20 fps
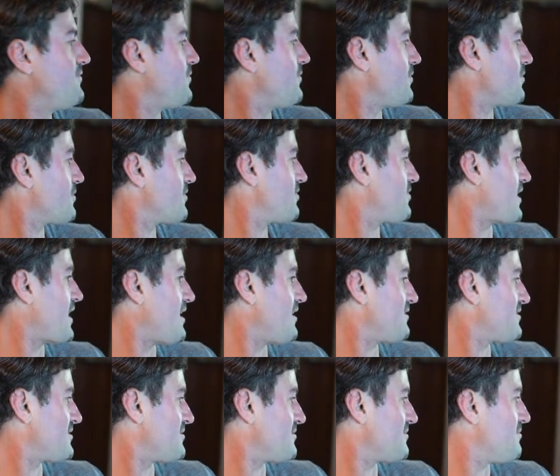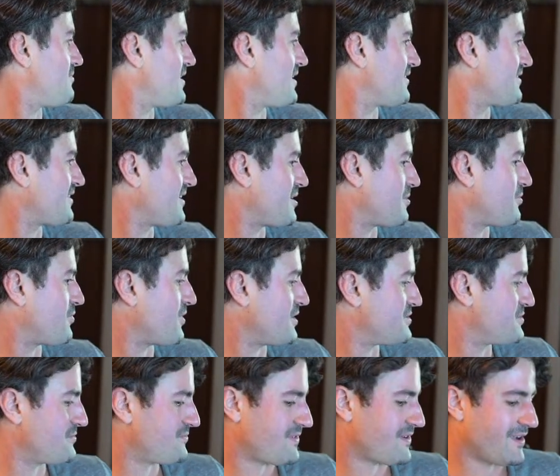4,000 psi
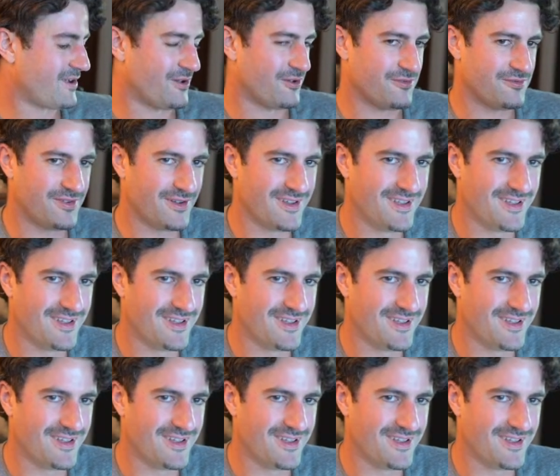pressure valve.